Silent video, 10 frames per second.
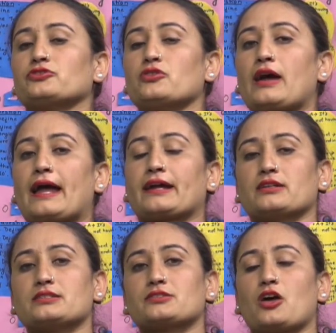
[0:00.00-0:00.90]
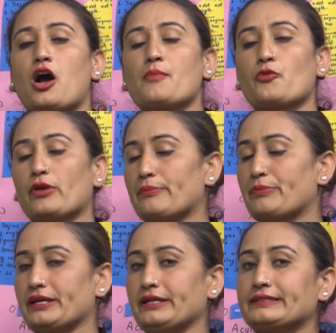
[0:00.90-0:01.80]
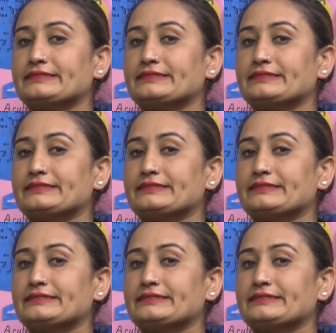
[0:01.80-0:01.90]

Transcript: two angles sum will be